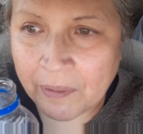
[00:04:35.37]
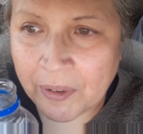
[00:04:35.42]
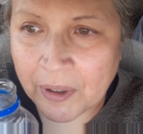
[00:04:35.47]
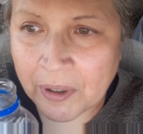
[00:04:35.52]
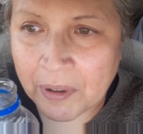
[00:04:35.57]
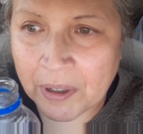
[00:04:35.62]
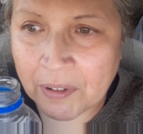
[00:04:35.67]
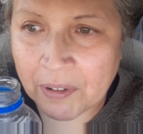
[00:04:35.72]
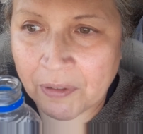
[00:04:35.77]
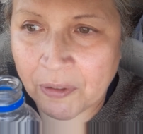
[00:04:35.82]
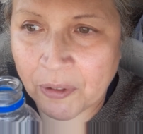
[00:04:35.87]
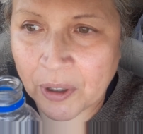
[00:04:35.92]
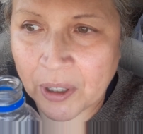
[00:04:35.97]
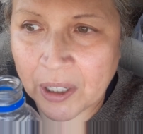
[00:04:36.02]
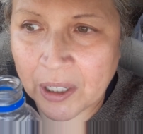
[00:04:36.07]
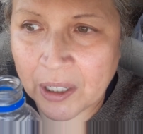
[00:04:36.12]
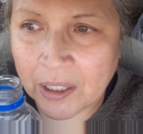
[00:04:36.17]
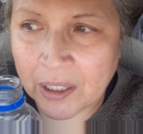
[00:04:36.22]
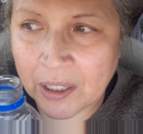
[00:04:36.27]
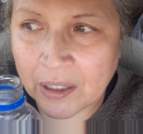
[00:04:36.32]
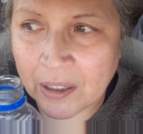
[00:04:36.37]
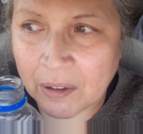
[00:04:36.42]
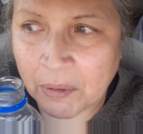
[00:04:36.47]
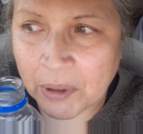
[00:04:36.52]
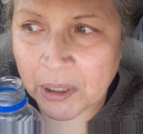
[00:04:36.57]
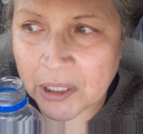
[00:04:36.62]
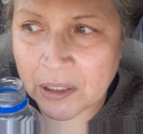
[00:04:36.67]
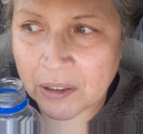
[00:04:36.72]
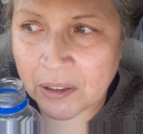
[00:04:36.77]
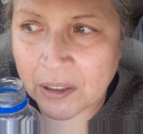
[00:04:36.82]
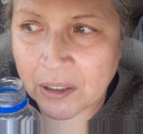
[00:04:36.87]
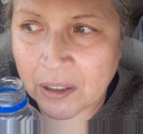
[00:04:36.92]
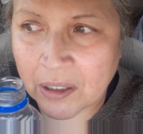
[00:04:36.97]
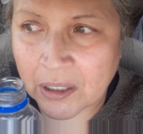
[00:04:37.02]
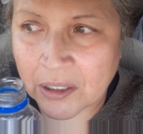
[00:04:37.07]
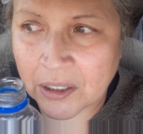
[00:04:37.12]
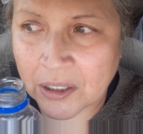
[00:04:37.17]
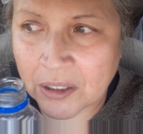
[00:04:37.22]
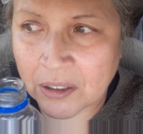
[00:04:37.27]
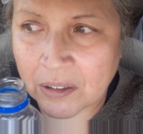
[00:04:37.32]
very afraid, and I went to the
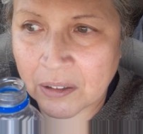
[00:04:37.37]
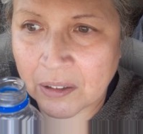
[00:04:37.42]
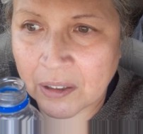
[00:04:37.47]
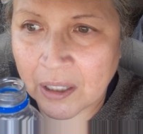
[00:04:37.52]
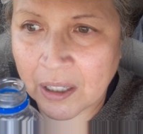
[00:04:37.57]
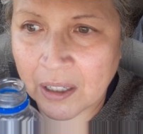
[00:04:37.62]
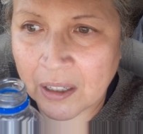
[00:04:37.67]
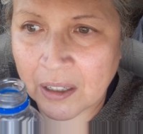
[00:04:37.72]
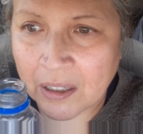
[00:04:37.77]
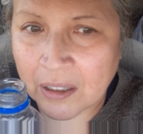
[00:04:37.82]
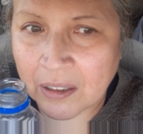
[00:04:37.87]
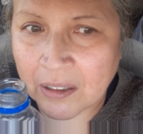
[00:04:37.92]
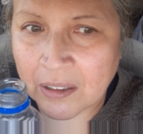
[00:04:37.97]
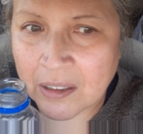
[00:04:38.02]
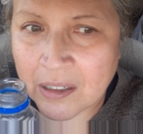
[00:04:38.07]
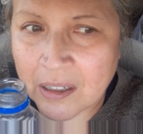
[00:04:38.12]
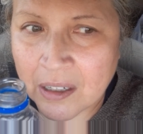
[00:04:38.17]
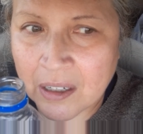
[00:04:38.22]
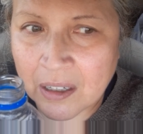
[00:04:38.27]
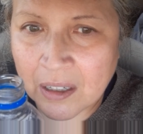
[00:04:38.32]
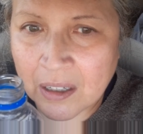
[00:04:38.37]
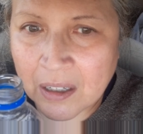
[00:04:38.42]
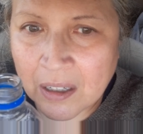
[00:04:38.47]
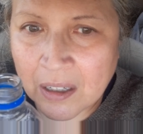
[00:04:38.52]
doctor, and